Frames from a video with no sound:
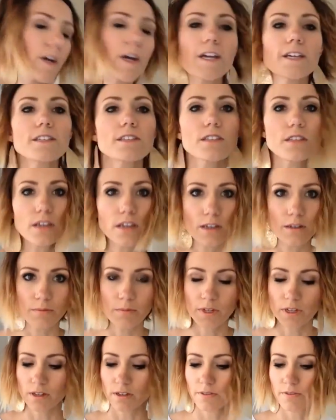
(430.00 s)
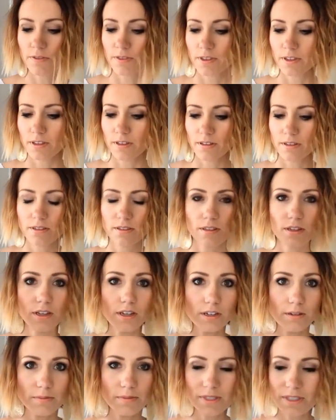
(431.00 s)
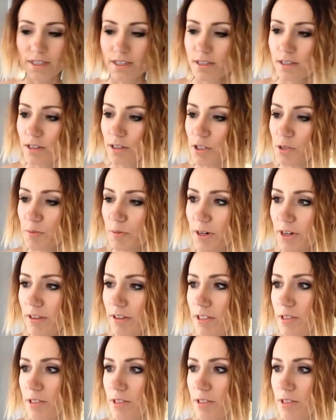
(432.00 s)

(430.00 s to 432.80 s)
try some of this sea salt spray.